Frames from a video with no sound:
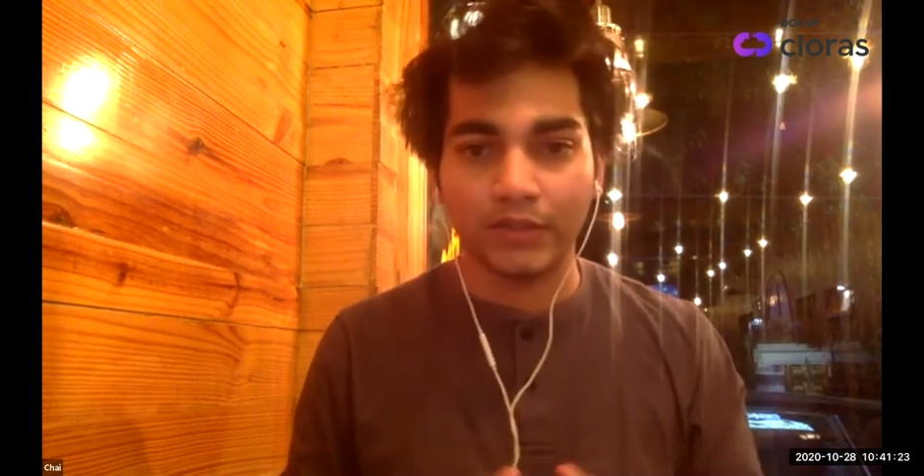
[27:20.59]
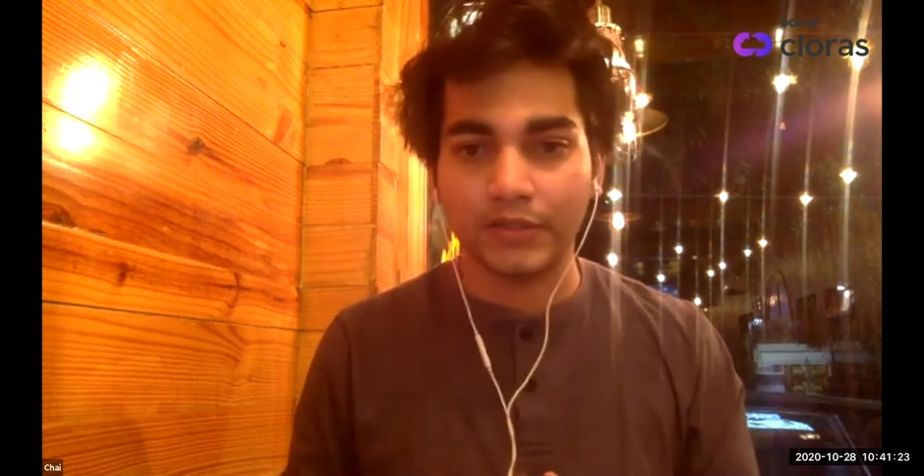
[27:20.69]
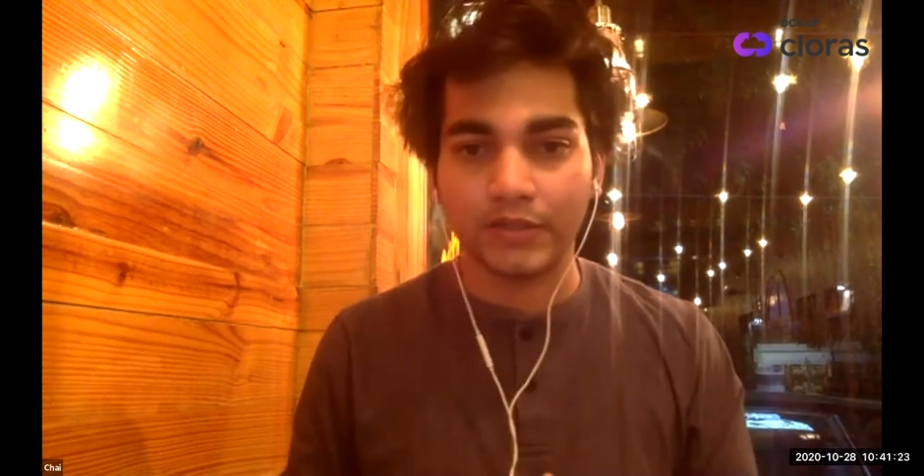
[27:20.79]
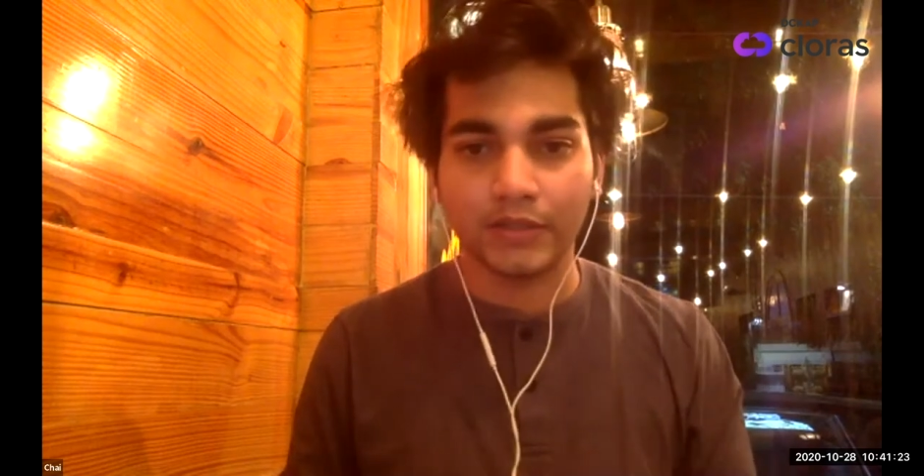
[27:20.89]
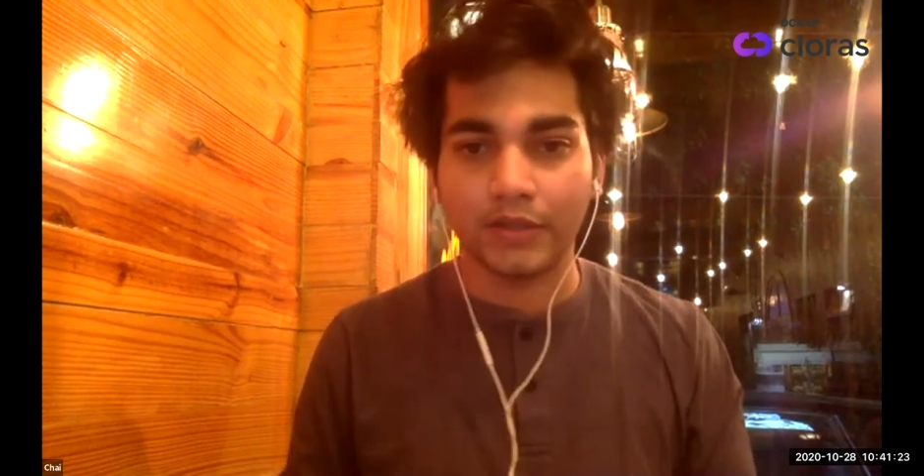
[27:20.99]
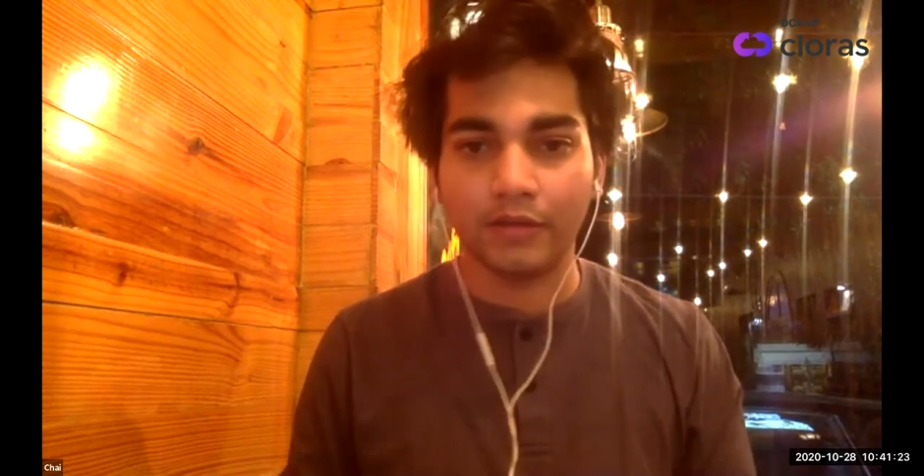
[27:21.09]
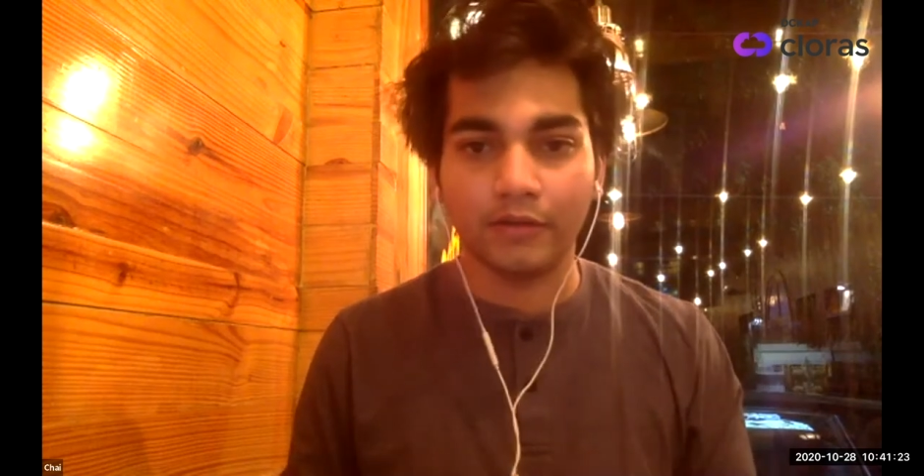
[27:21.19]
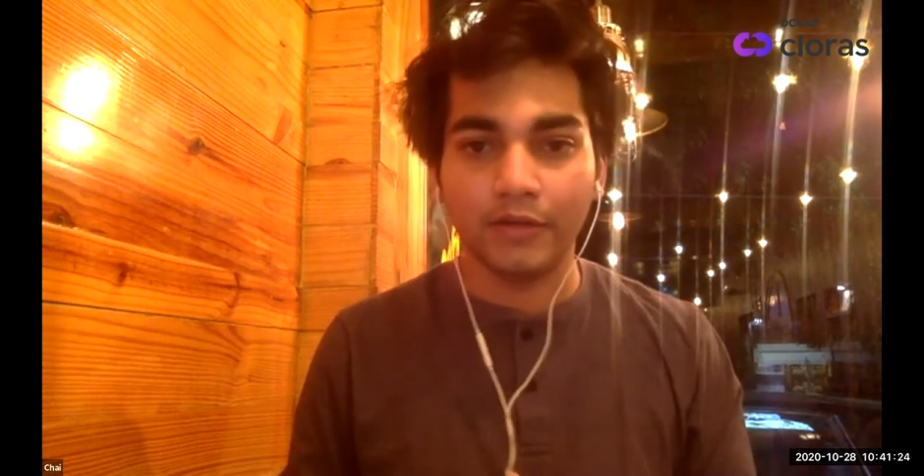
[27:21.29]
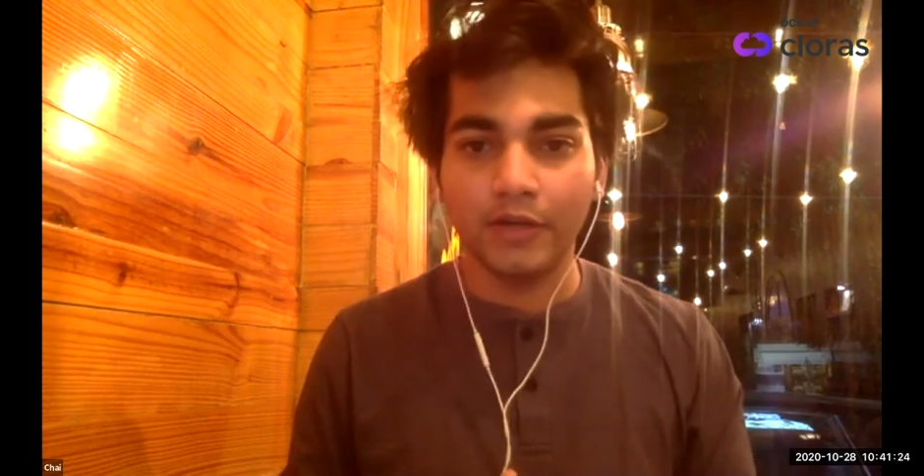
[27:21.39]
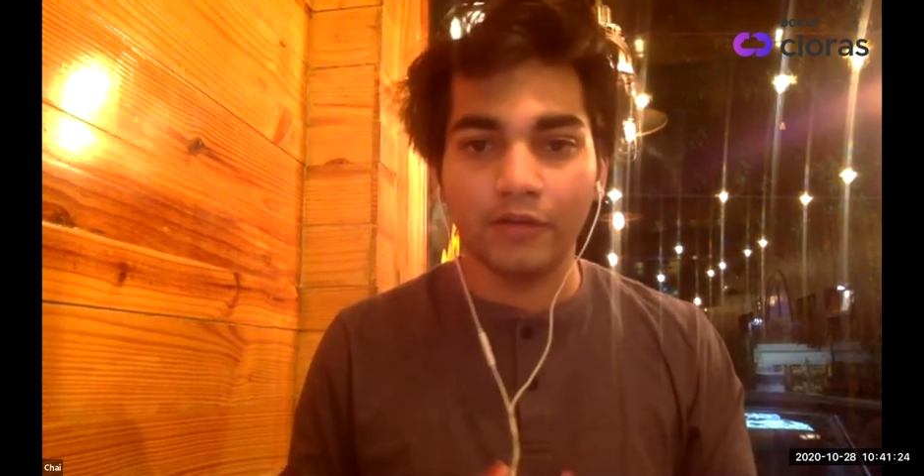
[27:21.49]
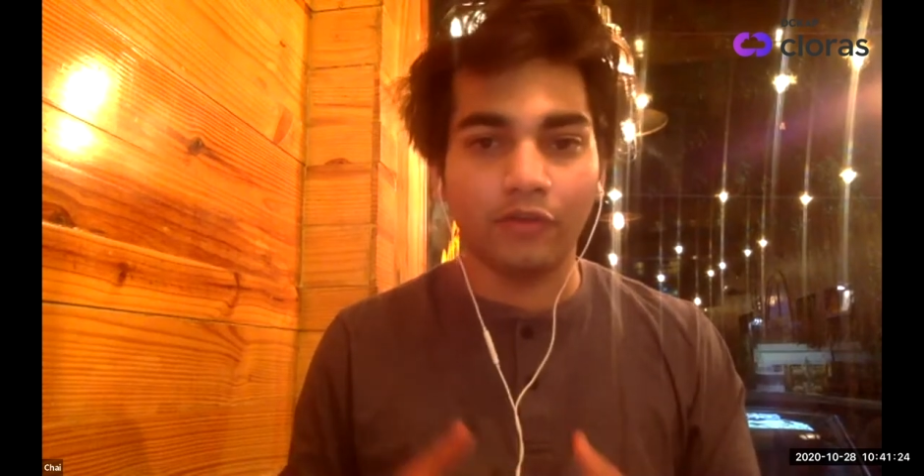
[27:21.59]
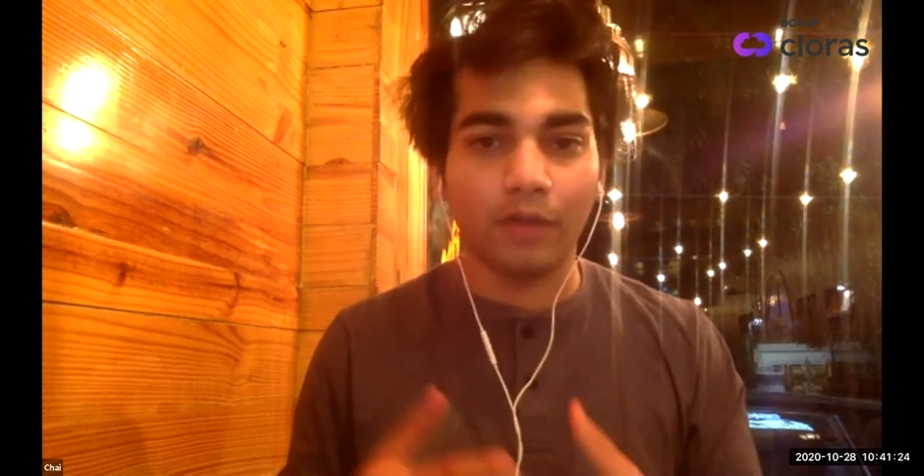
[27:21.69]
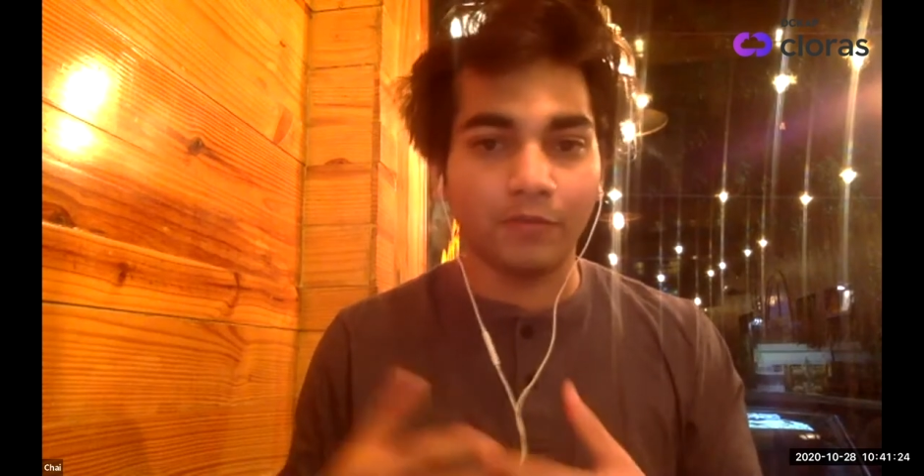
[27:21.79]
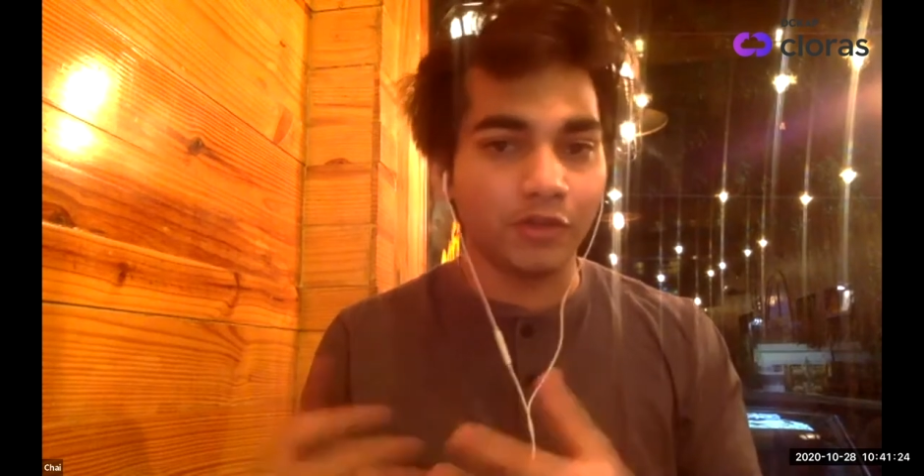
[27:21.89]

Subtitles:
these entire drop